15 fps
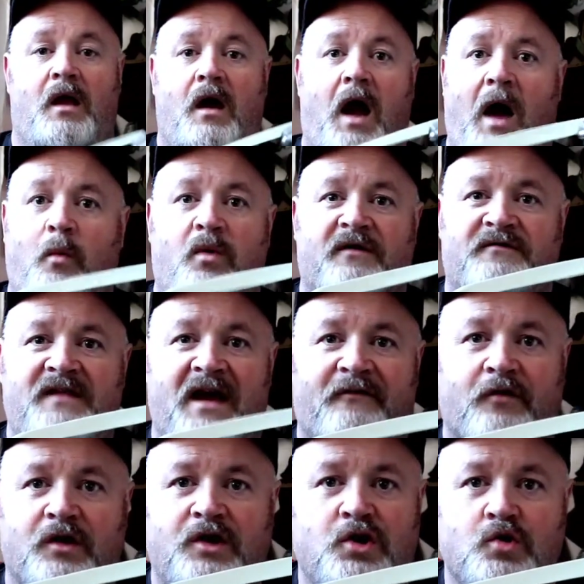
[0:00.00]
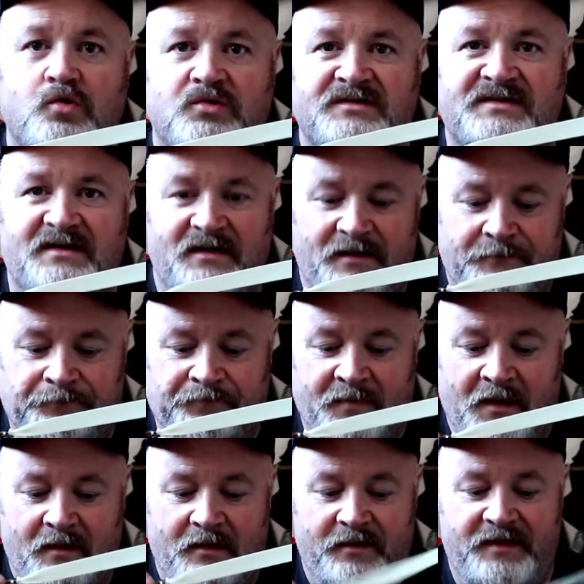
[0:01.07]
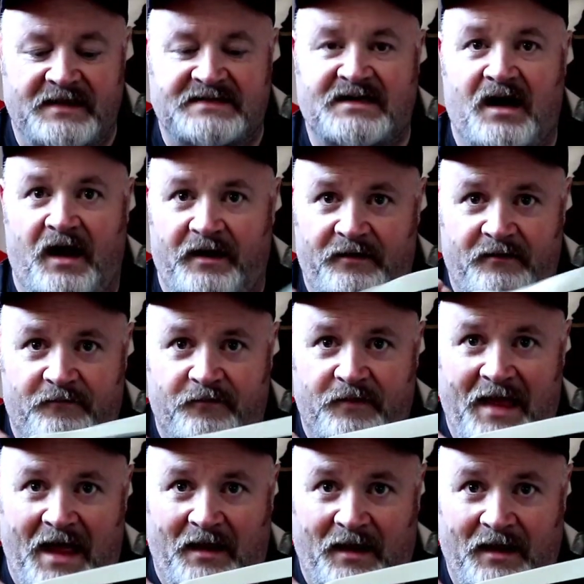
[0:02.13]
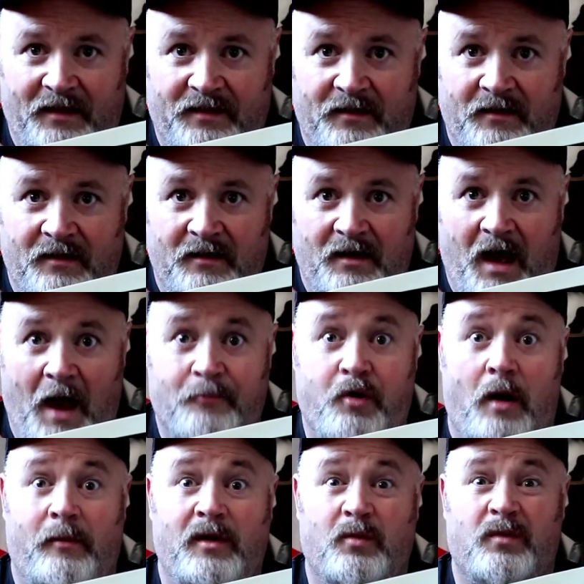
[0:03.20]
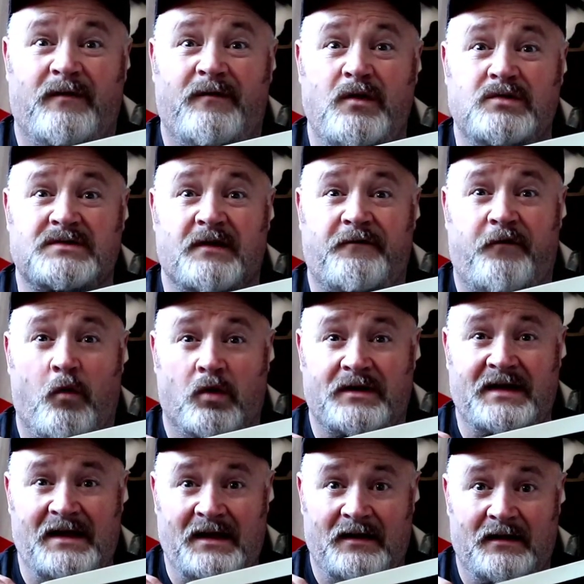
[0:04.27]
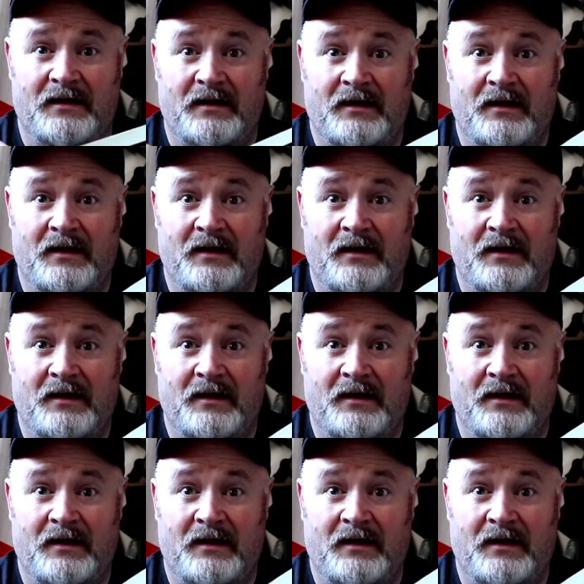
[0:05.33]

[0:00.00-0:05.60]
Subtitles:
I would have never used this cut for that length. I probably would have used a 14.